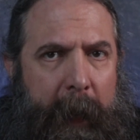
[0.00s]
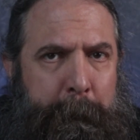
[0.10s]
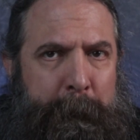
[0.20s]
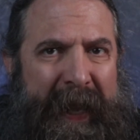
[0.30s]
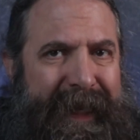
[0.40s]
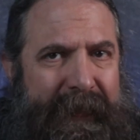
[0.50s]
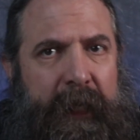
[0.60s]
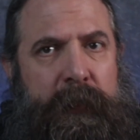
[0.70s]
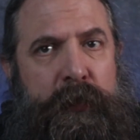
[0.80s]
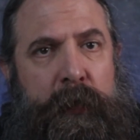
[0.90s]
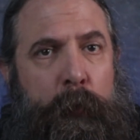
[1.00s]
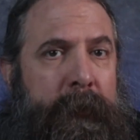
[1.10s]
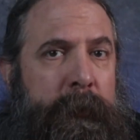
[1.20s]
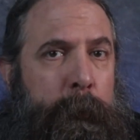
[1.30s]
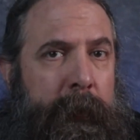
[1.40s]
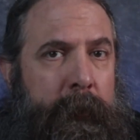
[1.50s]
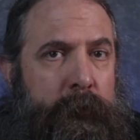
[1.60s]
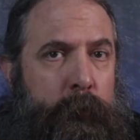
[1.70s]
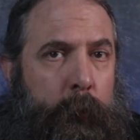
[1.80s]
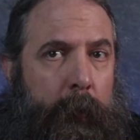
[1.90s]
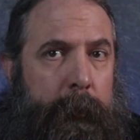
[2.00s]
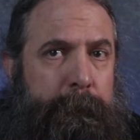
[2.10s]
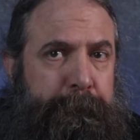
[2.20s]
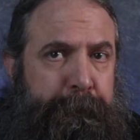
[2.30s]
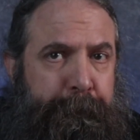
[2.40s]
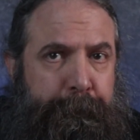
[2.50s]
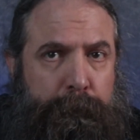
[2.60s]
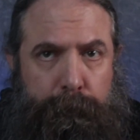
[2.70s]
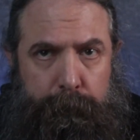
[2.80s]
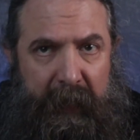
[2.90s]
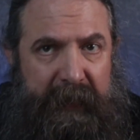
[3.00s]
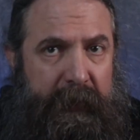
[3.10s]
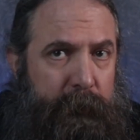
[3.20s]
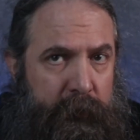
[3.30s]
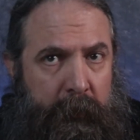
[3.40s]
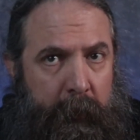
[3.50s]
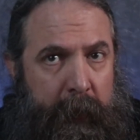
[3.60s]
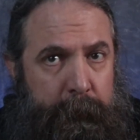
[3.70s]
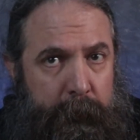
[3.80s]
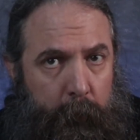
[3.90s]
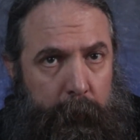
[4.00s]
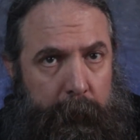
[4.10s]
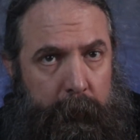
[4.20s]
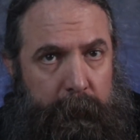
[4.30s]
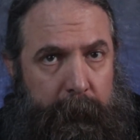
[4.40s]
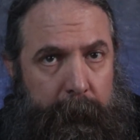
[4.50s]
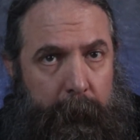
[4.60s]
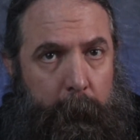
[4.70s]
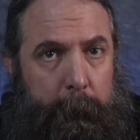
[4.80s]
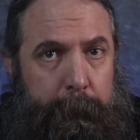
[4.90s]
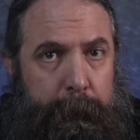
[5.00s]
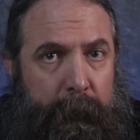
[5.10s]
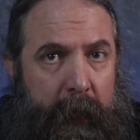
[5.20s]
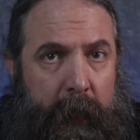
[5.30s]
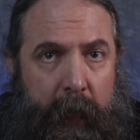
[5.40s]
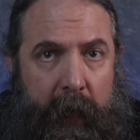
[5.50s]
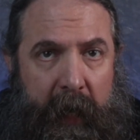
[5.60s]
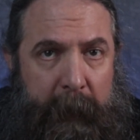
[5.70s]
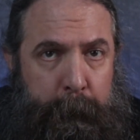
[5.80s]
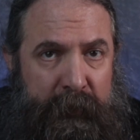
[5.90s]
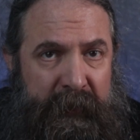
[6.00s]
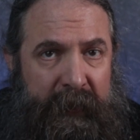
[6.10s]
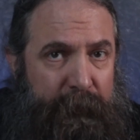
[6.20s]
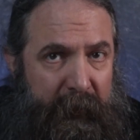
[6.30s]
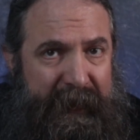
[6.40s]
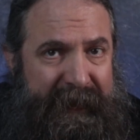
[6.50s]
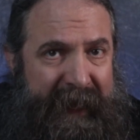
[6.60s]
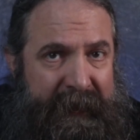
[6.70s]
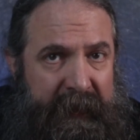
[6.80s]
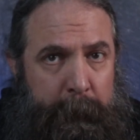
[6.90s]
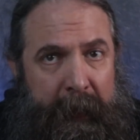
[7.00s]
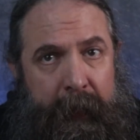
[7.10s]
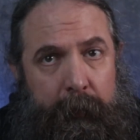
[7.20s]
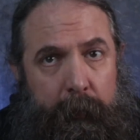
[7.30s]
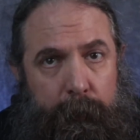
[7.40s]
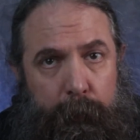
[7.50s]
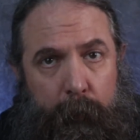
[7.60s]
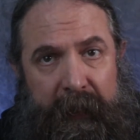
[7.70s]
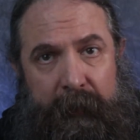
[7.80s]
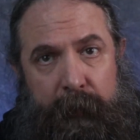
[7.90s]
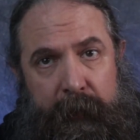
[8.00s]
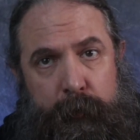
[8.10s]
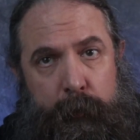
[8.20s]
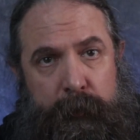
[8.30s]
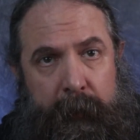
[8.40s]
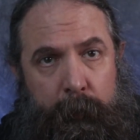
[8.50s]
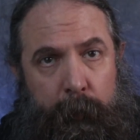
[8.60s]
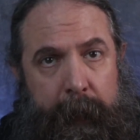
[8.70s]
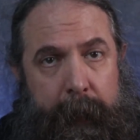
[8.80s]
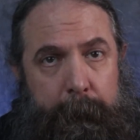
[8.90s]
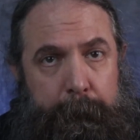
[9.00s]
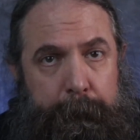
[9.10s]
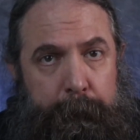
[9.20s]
I pay attention to what the players want, as I've described earlier in the video. I present very tasty bait for the adventures I create,